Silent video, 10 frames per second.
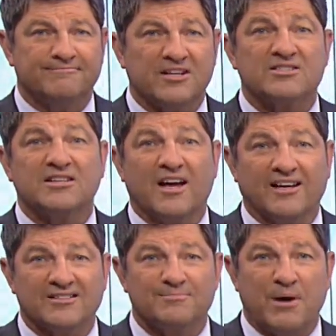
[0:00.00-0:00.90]
That's
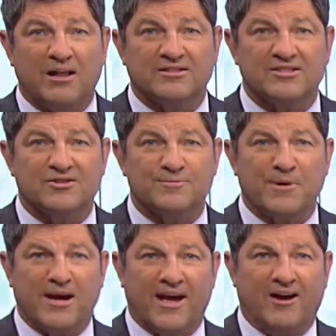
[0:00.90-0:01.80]
tonight's Politicians
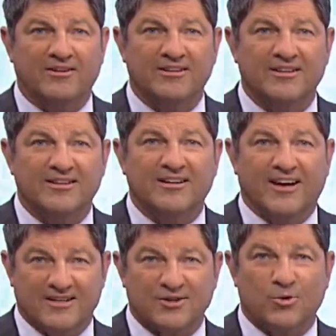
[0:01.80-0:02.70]
Payout
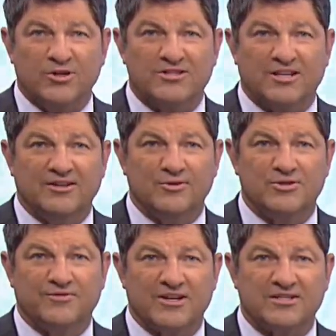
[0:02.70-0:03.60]
as a Queen City News
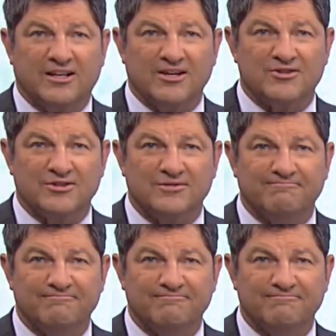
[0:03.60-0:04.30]
investigation.